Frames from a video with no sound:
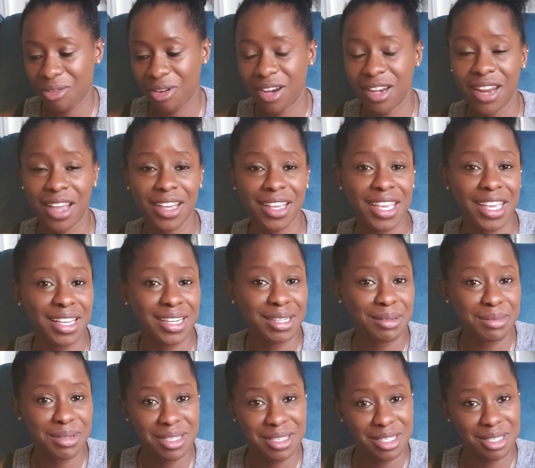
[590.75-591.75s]
Right now,
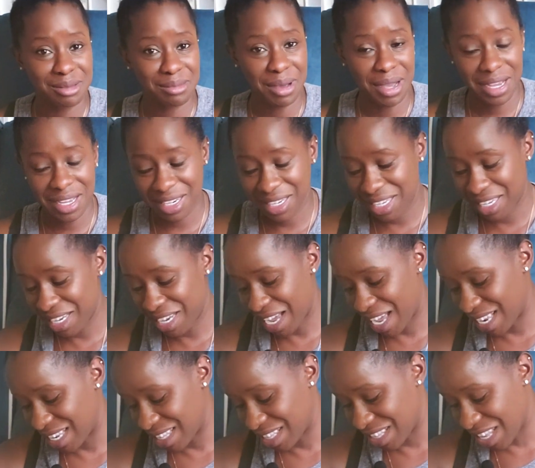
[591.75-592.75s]
Caleb is smiling
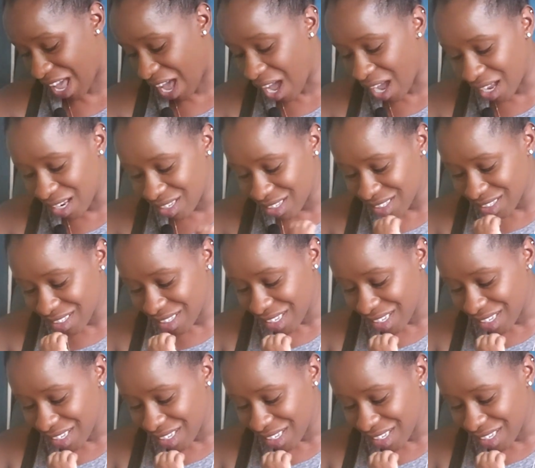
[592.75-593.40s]
a lot.